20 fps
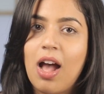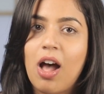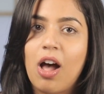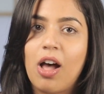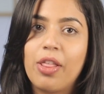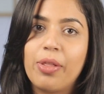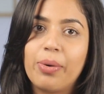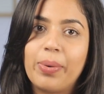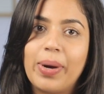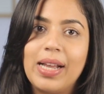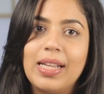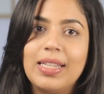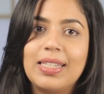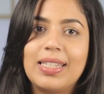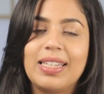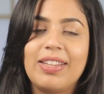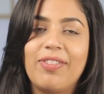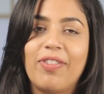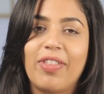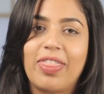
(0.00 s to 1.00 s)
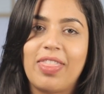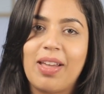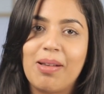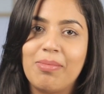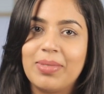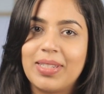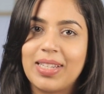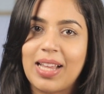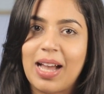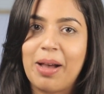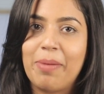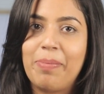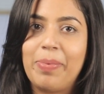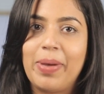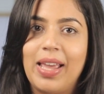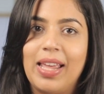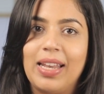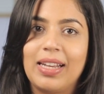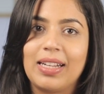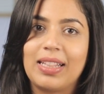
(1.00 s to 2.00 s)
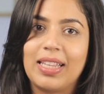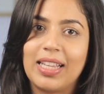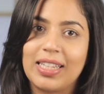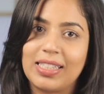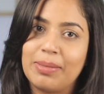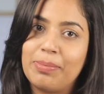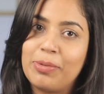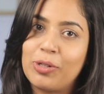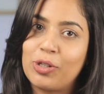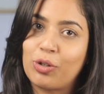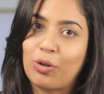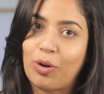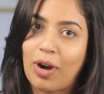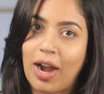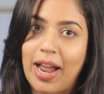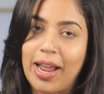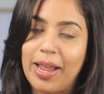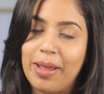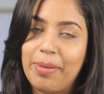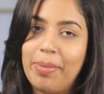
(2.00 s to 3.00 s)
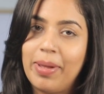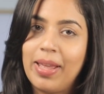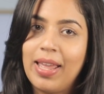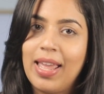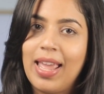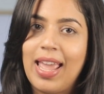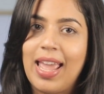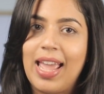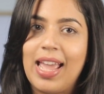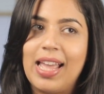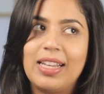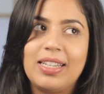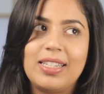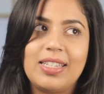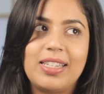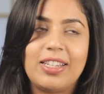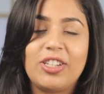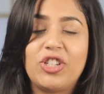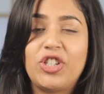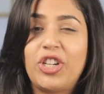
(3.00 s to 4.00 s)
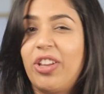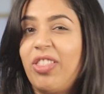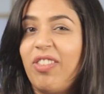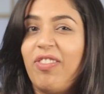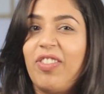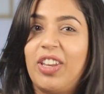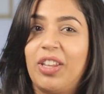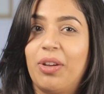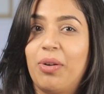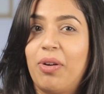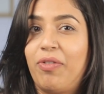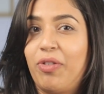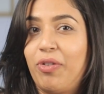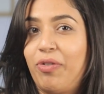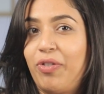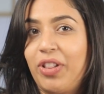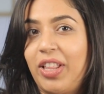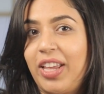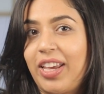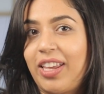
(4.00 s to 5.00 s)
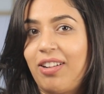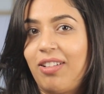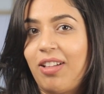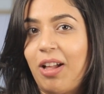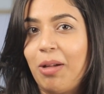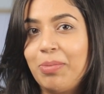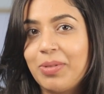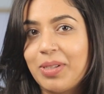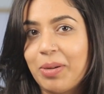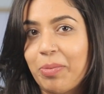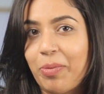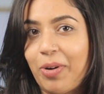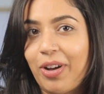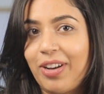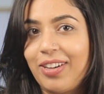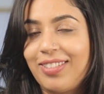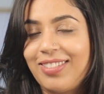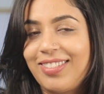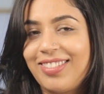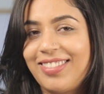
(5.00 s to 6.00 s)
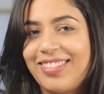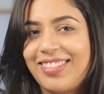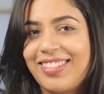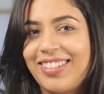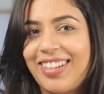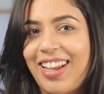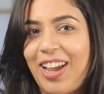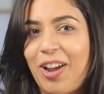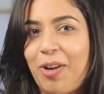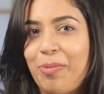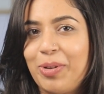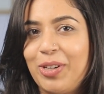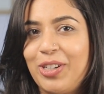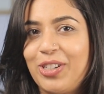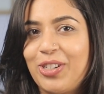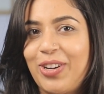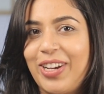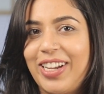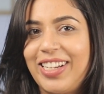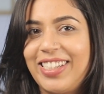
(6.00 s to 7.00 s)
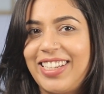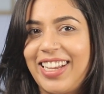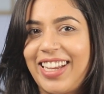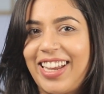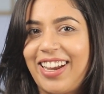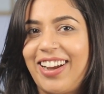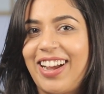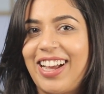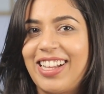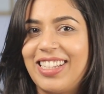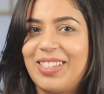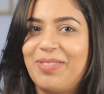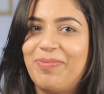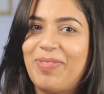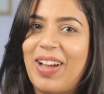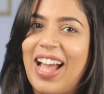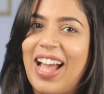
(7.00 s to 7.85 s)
Otherwise, leave a thumbs up and click subscribe and share the video if you feel like it'll help someone. I hope you enjoy. Take care, guys.